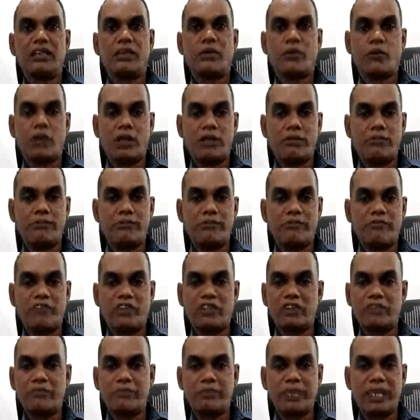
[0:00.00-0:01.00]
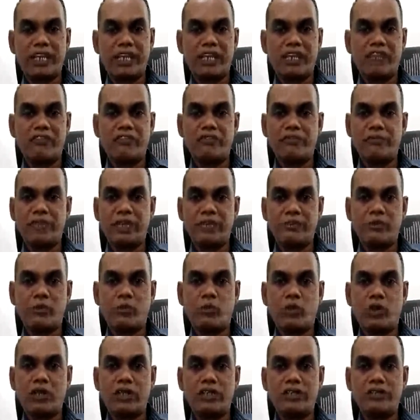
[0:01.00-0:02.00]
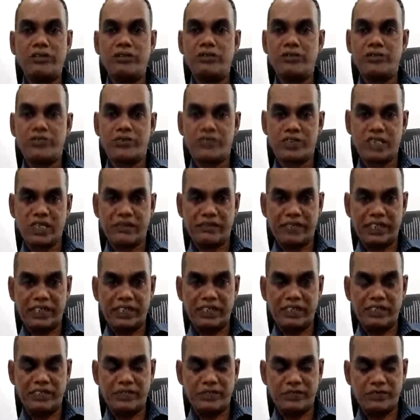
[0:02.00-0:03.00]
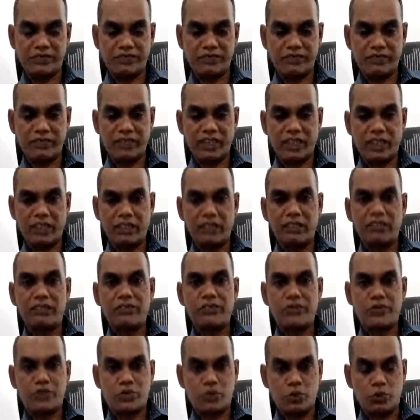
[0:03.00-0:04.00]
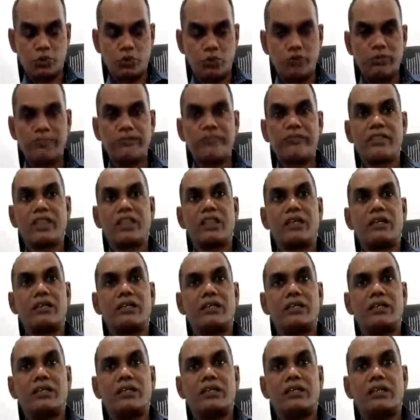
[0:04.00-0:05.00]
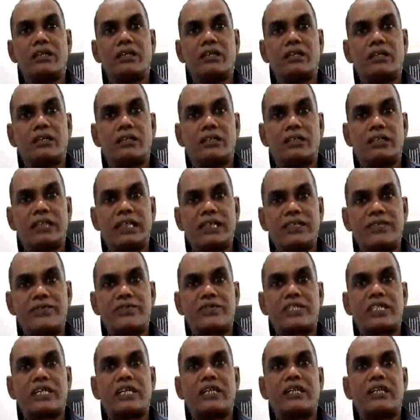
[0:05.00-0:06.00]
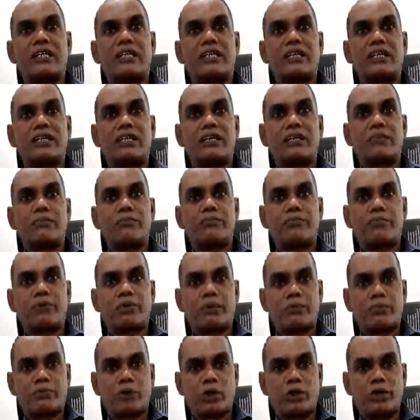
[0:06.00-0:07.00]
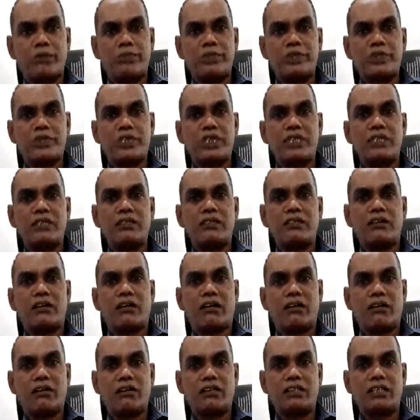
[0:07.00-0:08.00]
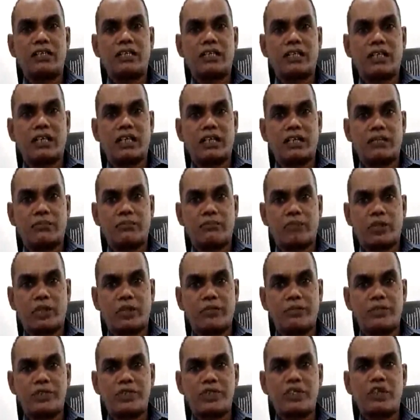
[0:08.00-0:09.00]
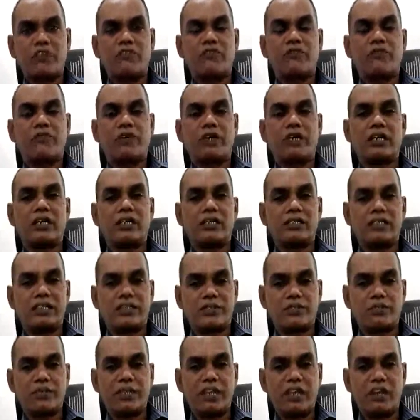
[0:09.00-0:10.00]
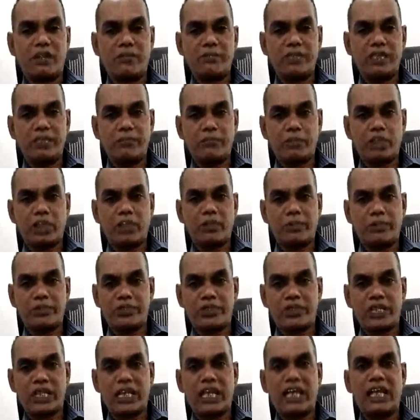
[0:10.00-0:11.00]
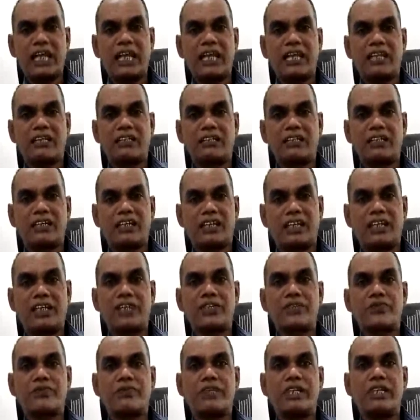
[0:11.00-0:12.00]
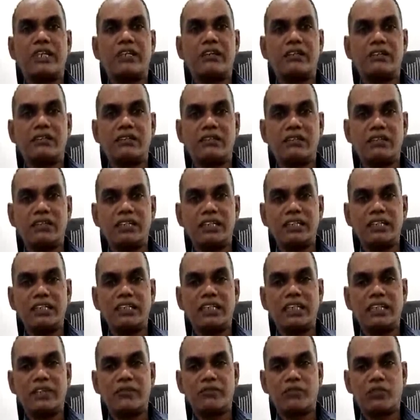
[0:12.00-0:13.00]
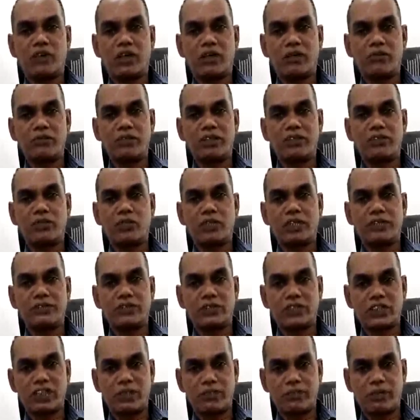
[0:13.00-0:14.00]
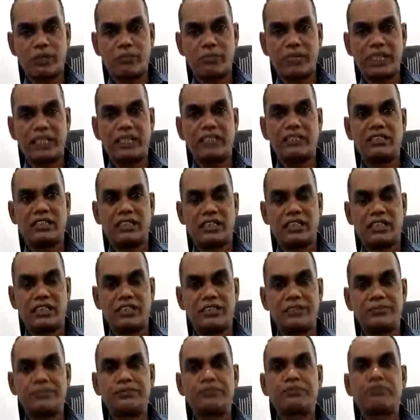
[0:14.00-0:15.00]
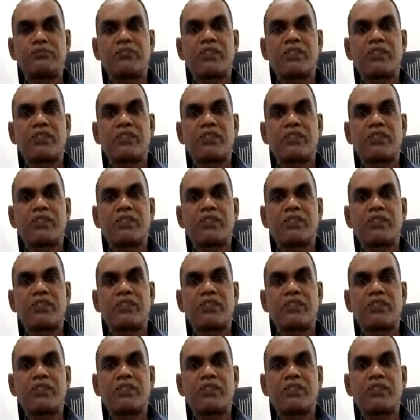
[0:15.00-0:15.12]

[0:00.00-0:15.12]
for the period of minimum 1 to 7 years. 2. This prohibition or the prohibition of this Benami Prohibition Act has very clearly informed to the general public that